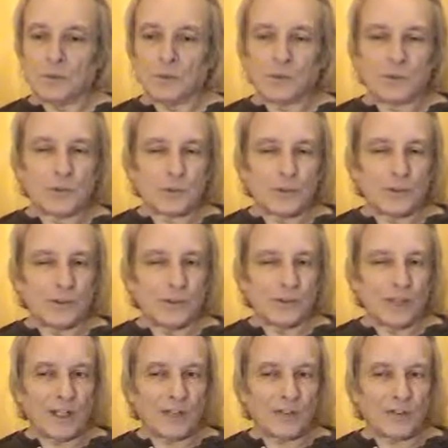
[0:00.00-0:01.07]
We're told
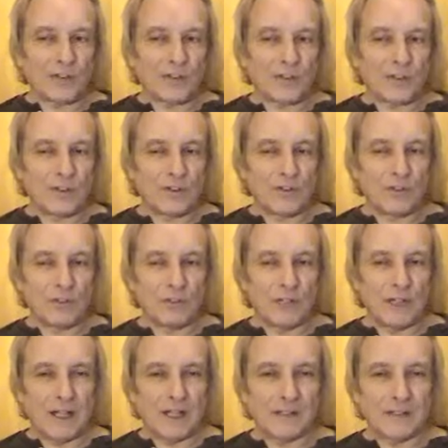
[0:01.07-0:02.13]
that that's the
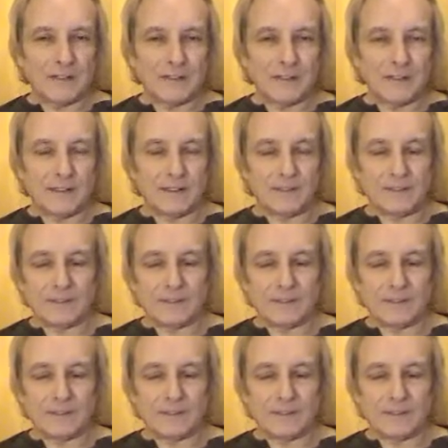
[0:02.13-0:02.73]
reality.